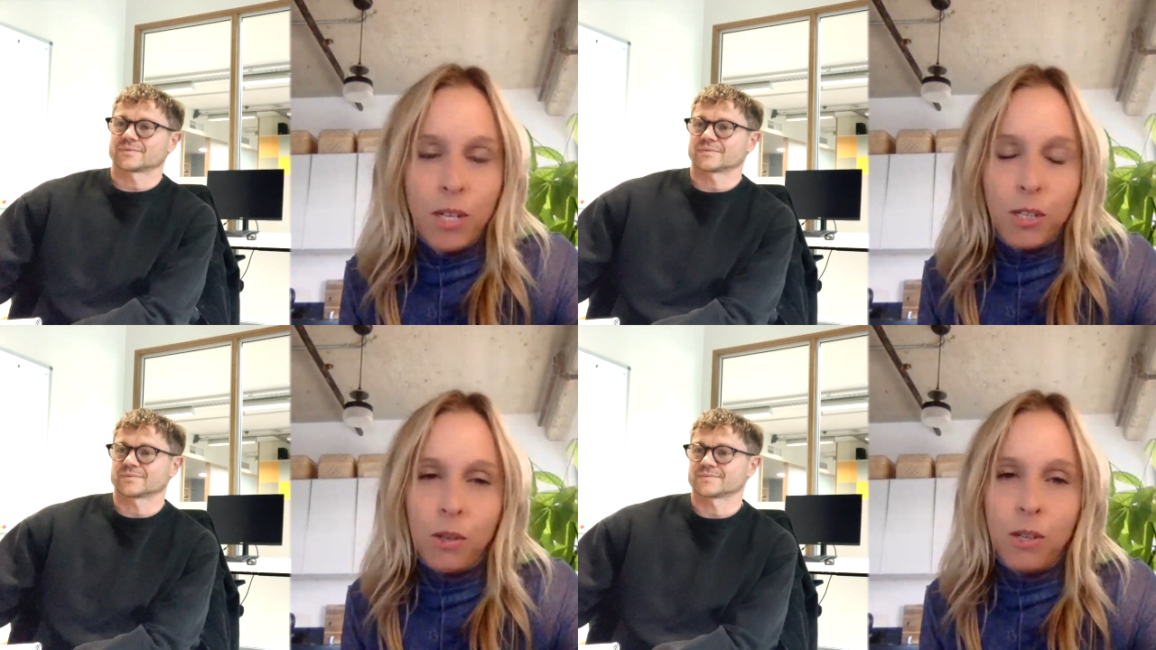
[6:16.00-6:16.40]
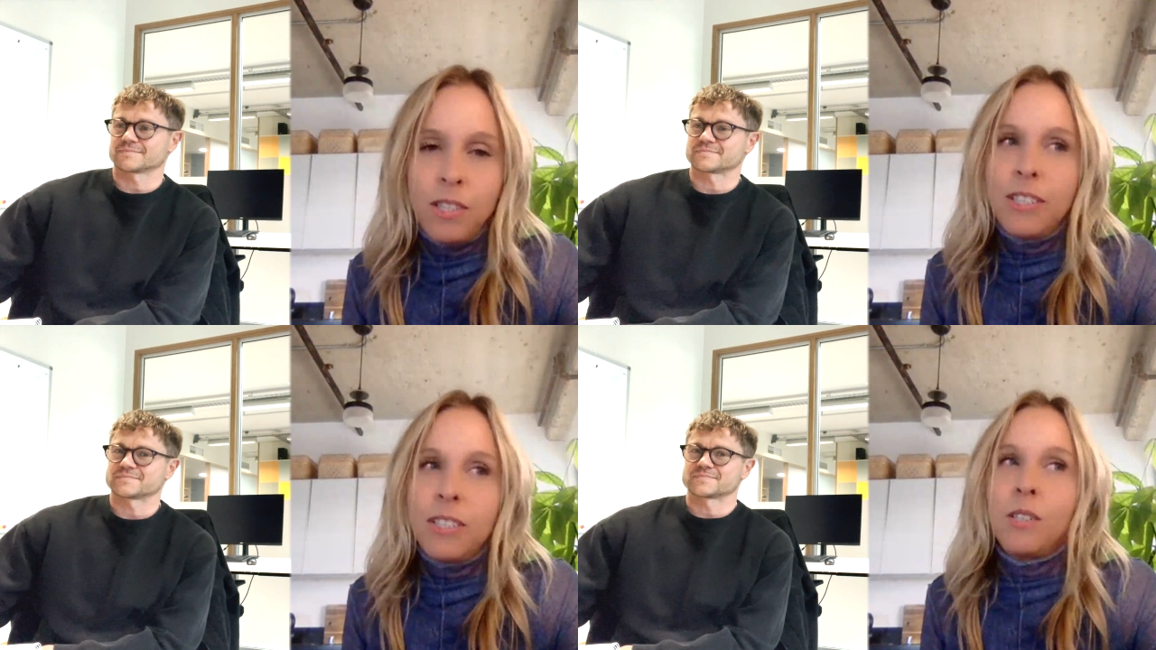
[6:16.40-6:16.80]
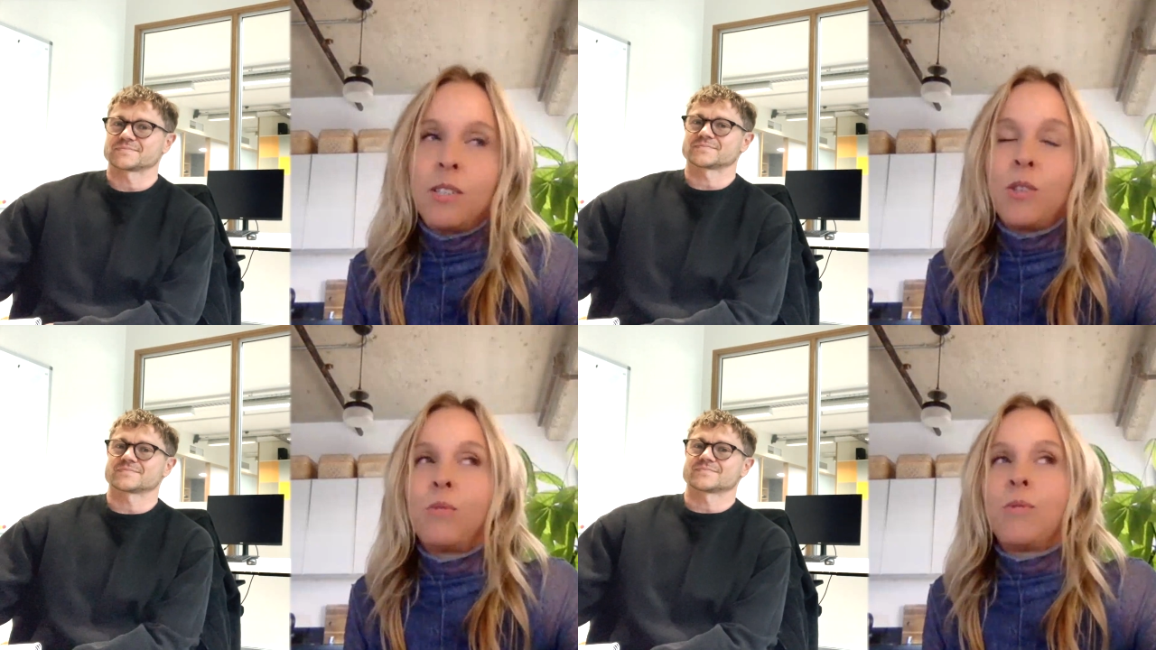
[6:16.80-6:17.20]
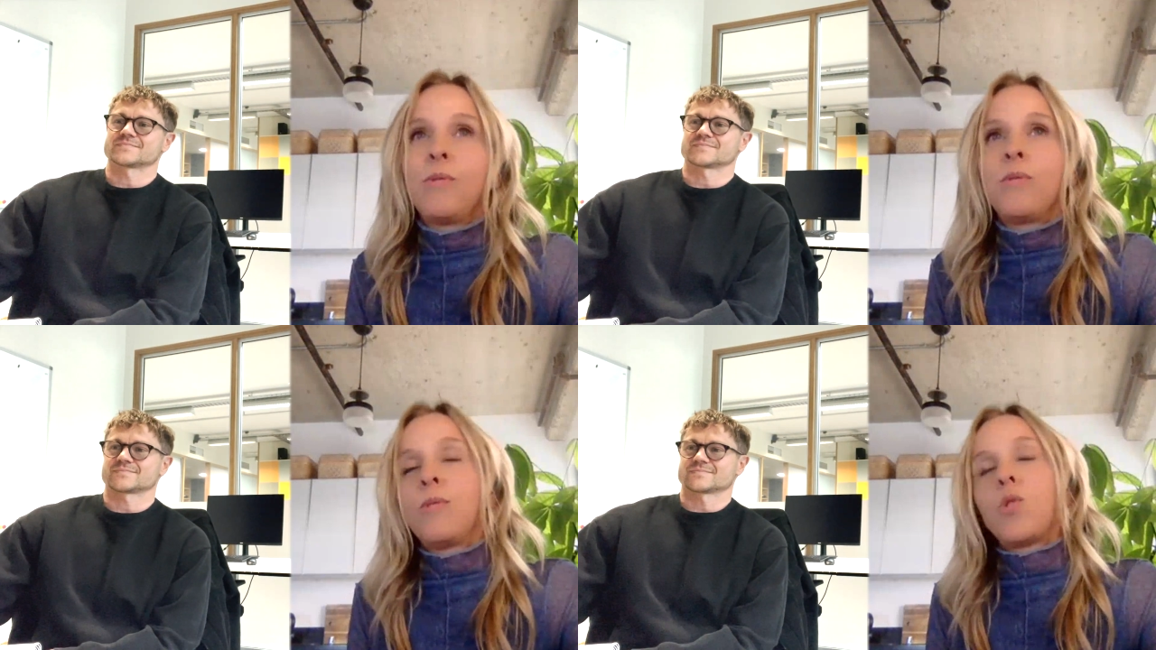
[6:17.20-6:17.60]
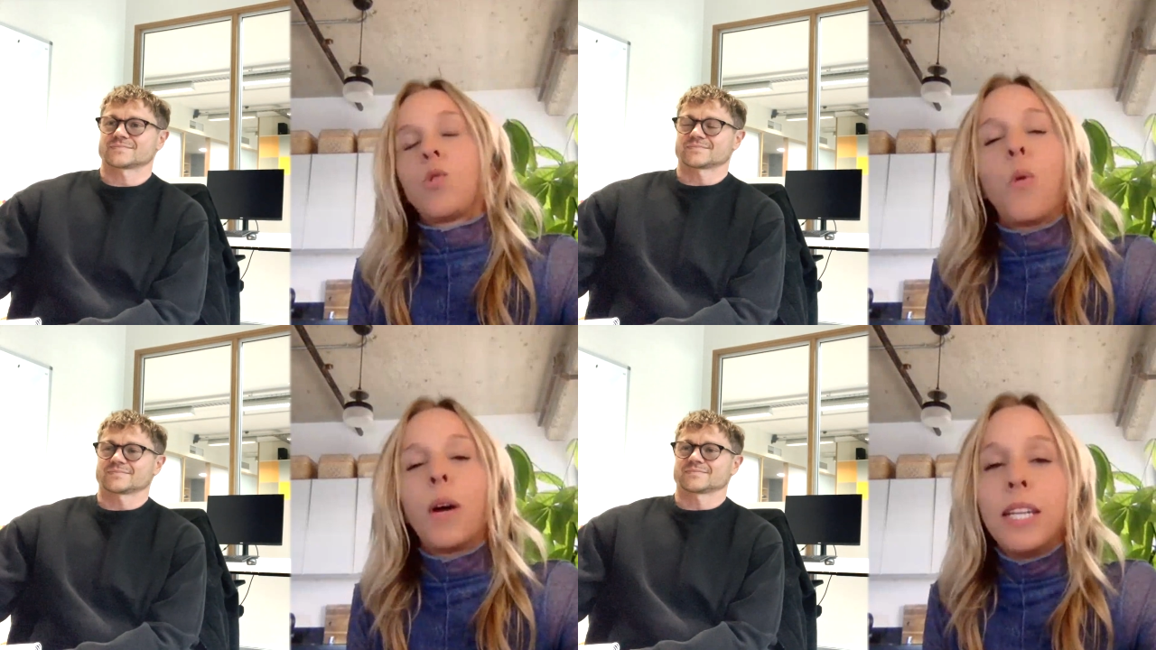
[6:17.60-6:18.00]
Speaker 1: resources to do
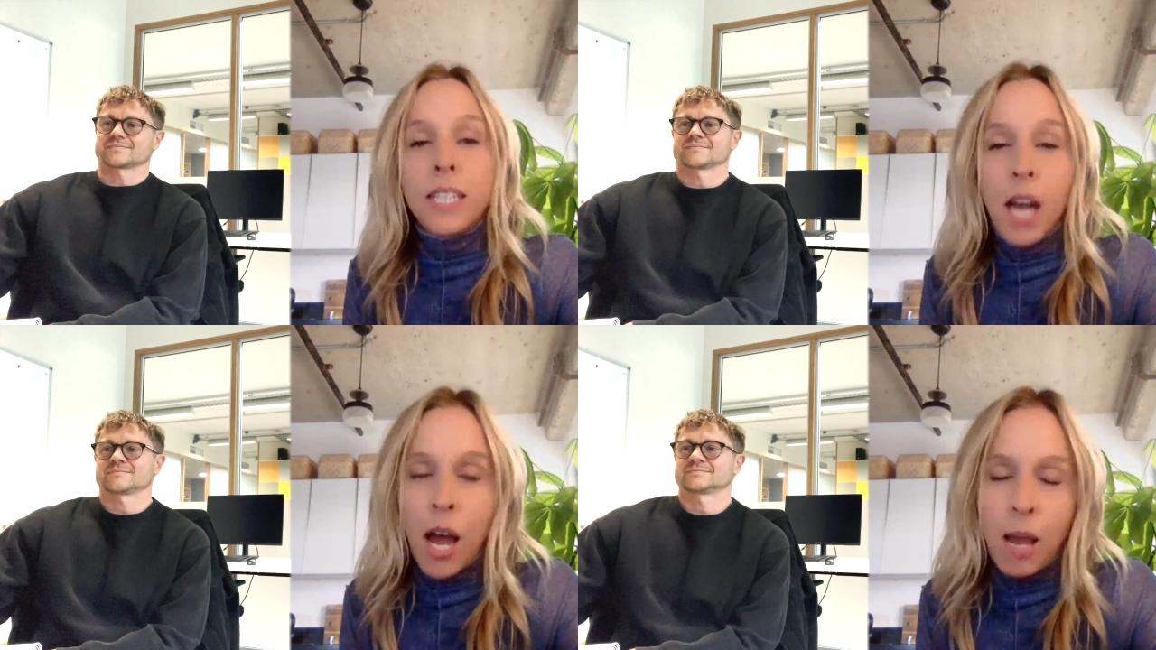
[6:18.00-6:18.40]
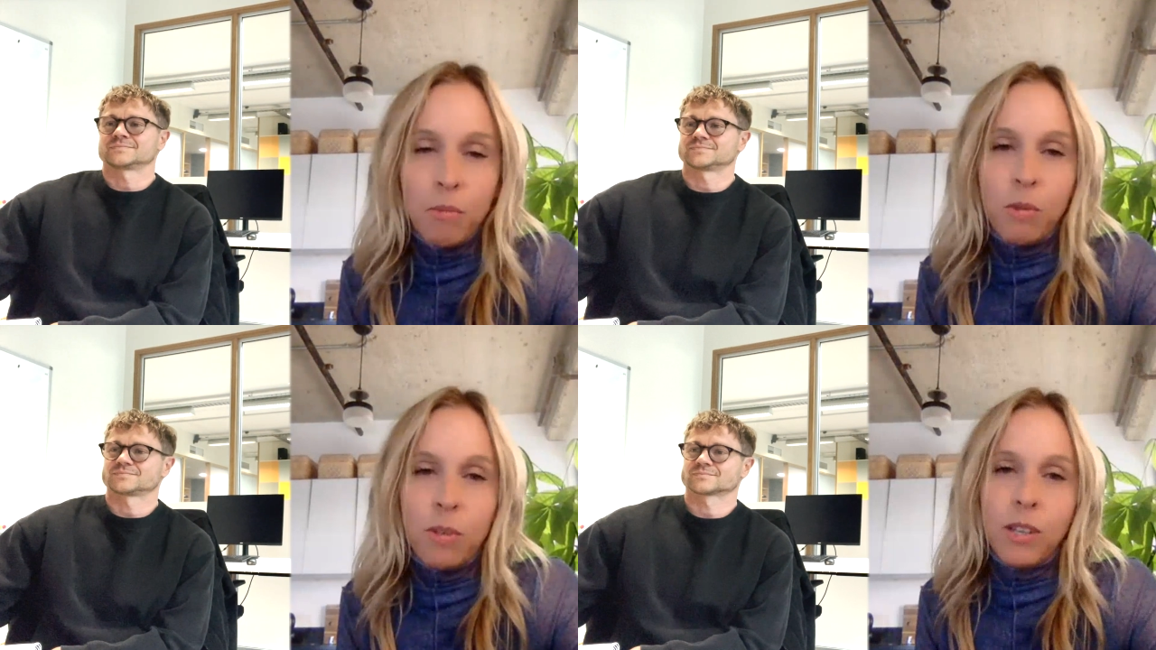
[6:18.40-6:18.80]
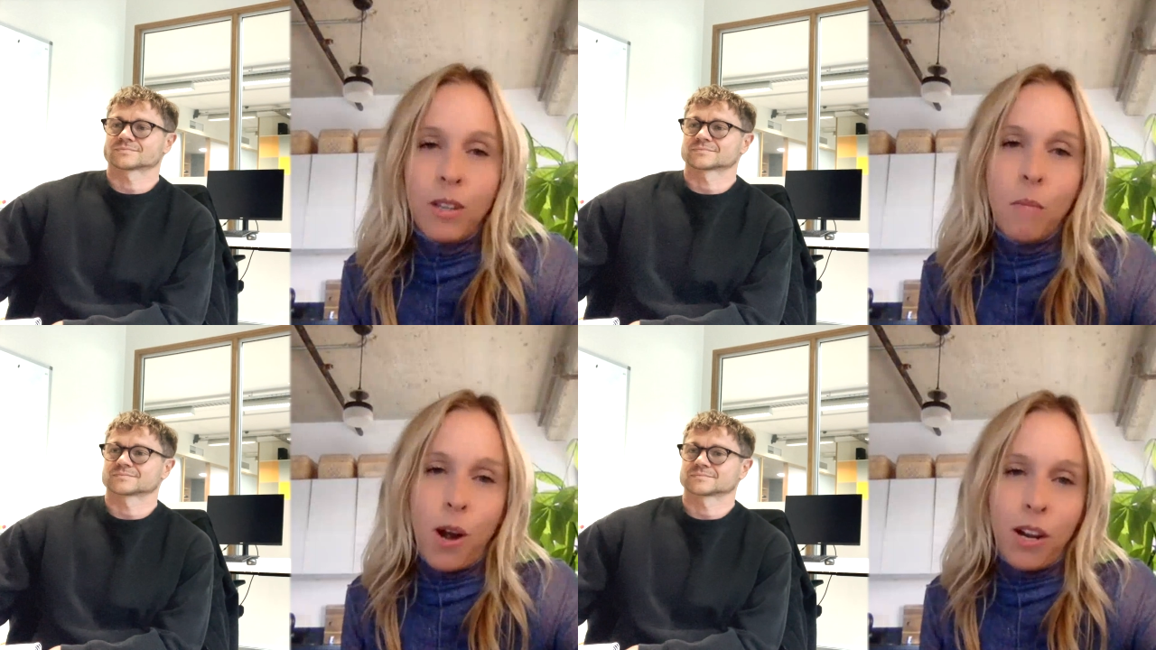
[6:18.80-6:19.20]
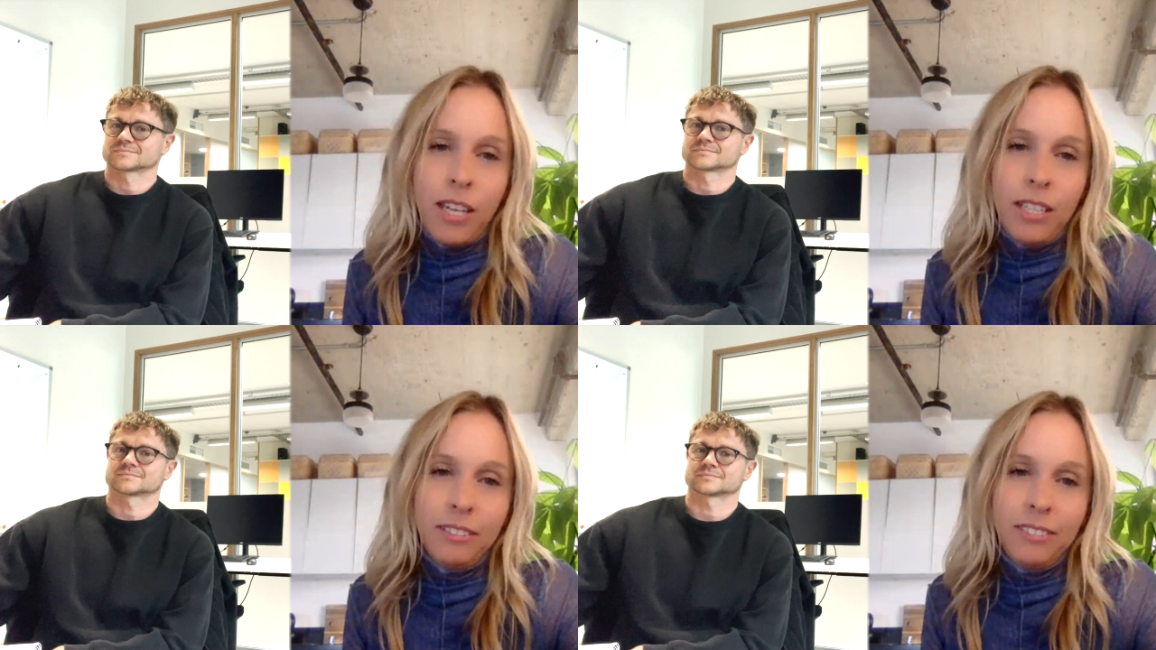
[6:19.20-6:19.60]
20 times what's on the market.